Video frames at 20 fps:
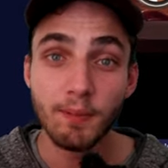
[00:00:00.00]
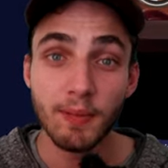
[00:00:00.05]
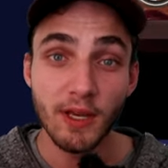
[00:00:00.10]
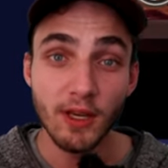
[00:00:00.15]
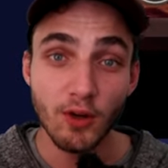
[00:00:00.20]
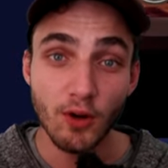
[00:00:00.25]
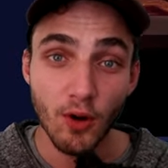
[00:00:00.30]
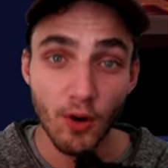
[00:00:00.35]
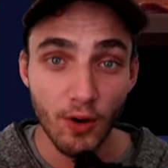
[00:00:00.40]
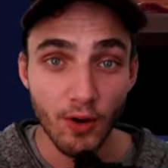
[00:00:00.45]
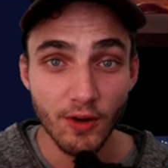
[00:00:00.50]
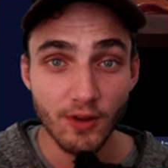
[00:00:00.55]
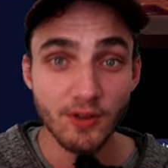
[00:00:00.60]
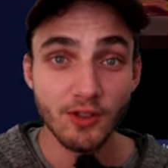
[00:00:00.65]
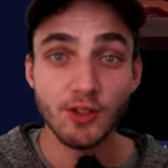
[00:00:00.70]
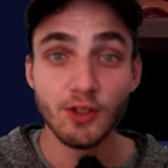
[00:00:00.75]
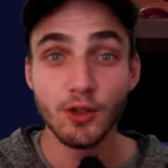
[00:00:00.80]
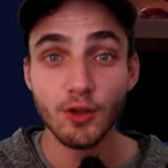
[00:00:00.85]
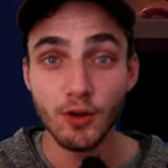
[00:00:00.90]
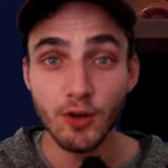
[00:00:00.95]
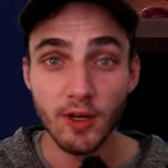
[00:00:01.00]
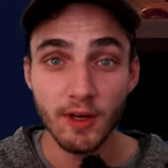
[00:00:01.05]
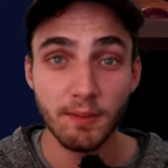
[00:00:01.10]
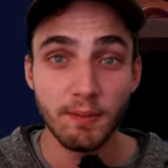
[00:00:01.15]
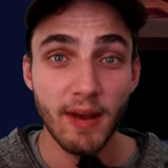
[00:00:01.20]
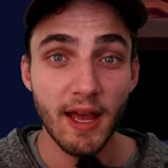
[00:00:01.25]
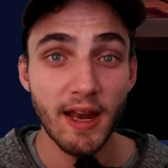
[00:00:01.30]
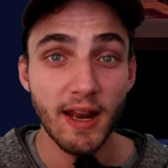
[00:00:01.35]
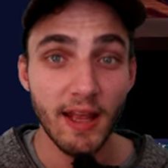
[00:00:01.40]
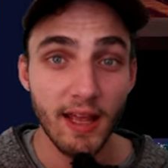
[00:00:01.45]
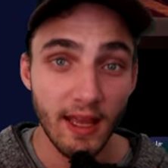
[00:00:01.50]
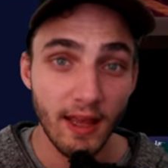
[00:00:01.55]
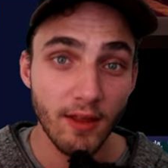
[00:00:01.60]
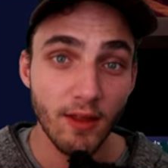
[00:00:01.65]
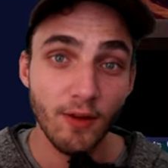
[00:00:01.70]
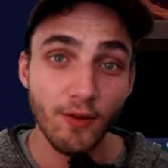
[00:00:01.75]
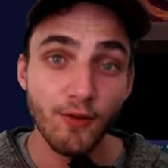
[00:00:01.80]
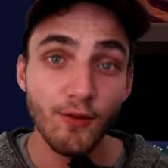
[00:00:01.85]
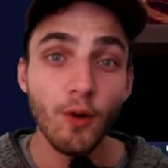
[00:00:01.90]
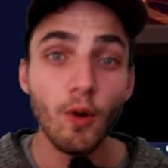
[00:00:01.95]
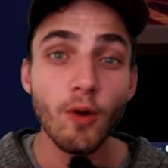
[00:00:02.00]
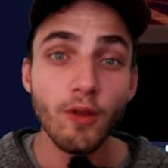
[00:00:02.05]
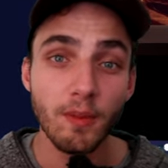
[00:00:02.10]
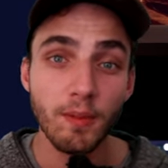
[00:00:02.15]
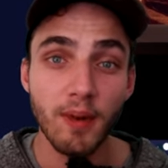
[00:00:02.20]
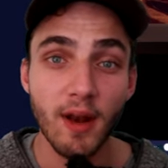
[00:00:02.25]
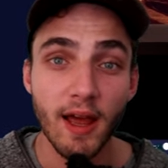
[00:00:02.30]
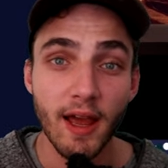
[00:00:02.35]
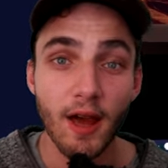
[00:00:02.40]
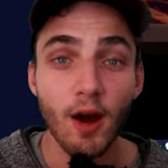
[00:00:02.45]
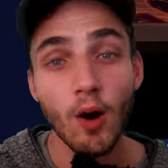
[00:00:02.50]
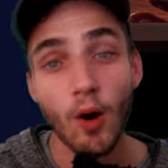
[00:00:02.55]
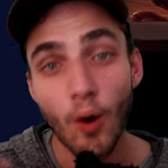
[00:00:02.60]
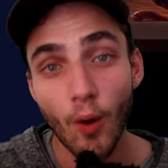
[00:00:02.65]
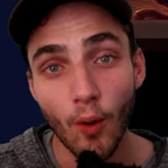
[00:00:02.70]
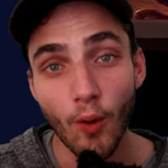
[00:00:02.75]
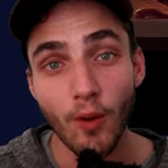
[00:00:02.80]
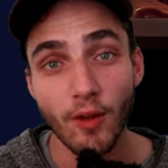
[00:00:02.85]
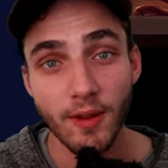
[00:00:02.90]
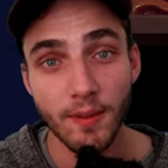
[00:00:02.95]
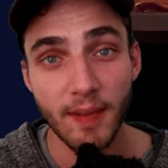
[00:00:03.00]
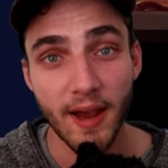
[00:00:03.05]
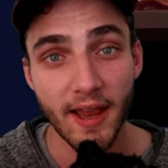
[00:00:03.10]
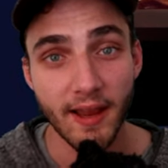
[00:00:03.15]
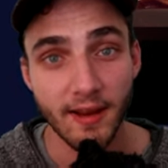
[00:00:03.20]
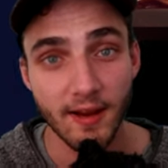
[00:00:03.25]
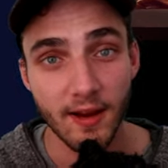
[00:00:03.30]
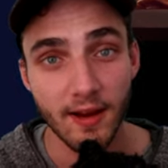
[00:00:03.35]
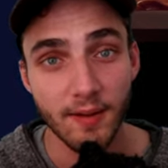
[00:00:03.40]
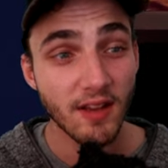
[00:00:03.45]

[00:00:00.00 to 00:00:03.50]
because you can bet either for the player or the banker.